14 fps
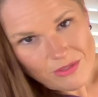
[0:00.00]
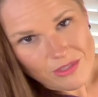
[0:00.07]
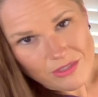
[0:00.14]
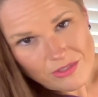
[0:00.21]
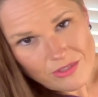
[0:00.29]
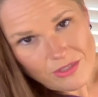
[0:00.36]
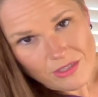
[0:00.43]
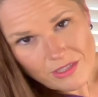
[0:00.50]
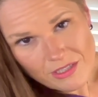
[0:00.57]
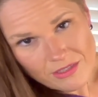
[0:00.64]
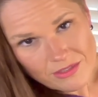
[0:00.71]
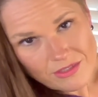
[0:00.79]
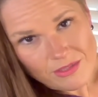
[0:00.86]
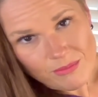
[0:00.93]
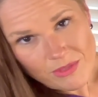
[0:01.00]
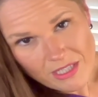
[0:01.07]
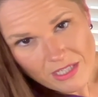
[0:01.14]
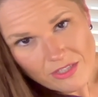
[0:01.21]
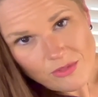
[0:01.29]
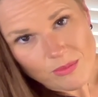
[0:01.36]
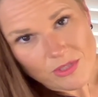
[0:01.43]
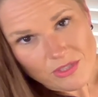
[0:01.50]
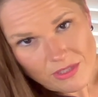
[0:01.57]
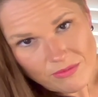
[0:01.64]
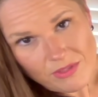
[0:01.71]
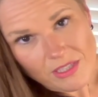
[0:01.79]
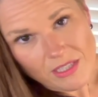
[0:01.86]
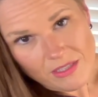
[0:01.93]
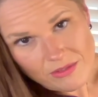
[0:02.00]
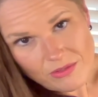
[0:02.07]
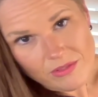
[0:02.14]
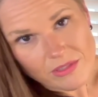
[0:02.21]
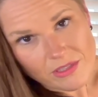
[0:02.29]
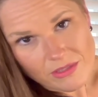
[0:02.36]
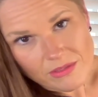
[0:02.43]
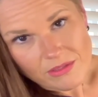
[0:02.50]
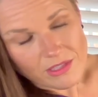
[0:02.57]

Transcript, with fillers: going to start cutting some engagements off the calendar there.